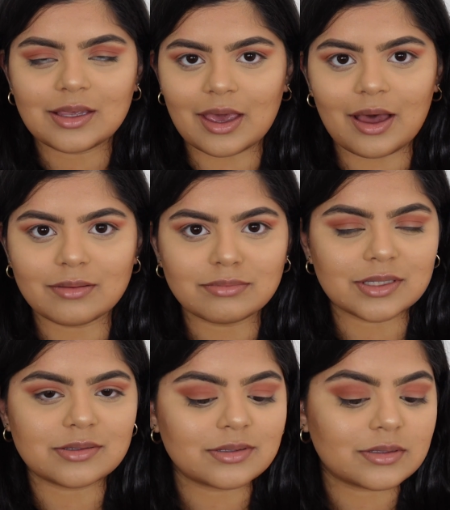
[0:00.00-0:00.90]
yeah,
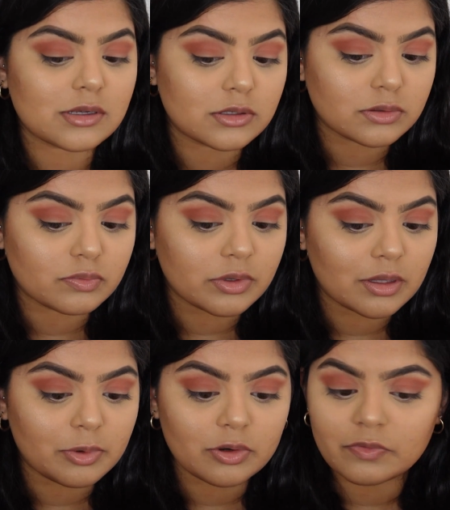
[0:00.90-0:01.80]
this is
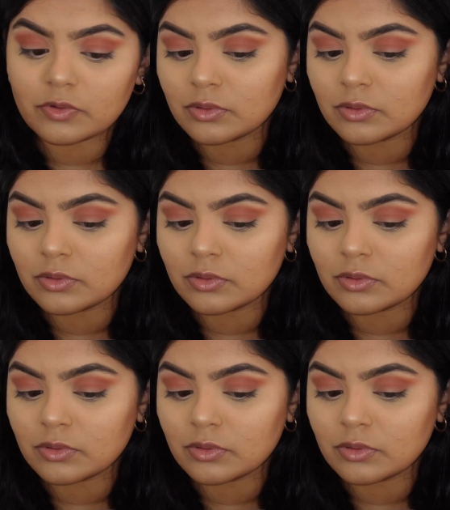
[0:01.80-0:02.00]
really beautiful.